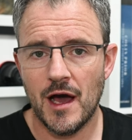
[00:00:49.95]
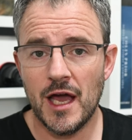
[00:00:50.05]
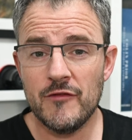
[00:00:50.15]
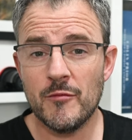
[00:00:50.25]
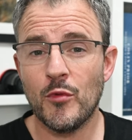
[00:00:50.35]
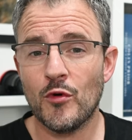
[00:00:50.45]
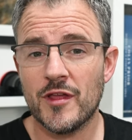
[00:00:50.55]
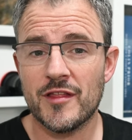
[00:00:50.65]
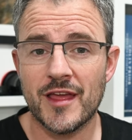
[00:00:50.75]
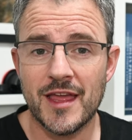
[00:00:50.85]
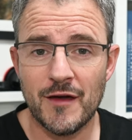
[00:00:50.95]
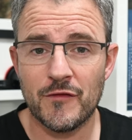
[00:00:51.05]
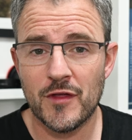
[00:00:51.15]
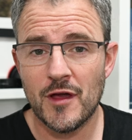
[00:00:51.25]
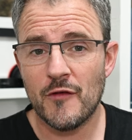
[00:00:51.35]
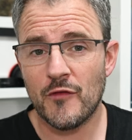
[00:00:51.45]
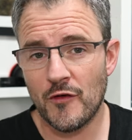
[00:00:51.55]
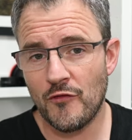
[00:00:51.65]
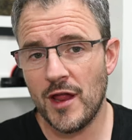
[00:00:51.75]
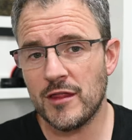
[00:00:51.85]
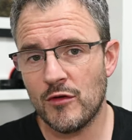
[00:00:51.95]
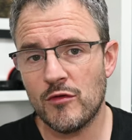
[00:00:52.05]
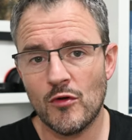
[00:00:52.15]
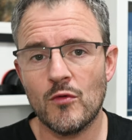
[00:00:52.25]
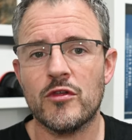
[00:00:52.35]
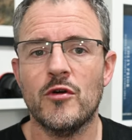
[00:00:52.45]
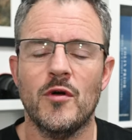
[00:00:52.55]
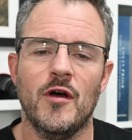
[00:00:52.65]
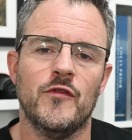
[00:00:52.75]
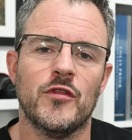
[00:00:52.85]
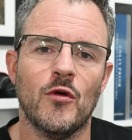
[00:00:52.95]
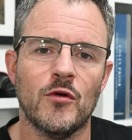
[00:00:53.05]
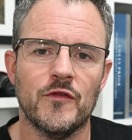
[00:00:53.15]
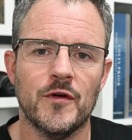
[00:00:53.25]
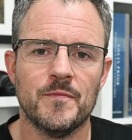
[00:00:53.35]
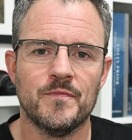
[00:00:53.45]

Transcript: I even bought it as a gift for a friend who's also a photographer.